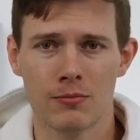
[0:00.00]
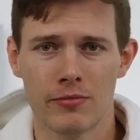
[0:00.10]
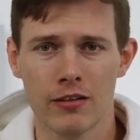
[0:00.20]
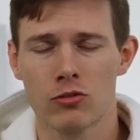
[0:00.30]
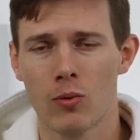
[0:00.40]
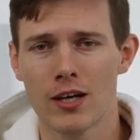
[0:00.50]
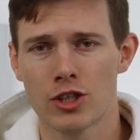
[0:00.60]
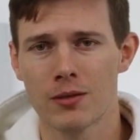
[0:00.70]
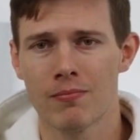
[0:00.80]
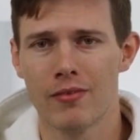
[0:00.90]
Thanks for
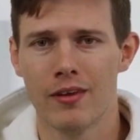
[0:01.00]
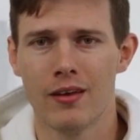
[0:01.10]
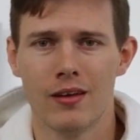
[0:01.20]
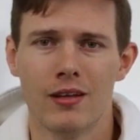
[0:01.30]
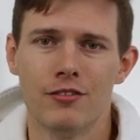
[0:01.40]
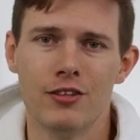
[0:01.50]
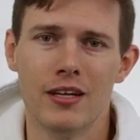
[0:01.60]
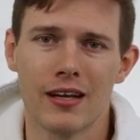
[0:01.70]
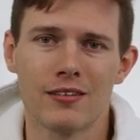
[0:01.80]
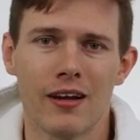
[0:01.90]
watching. See you
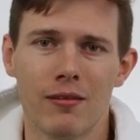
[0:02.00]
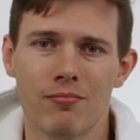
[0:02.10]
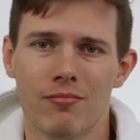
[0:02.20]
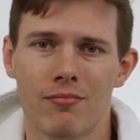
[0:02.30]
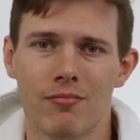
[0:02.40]
next time.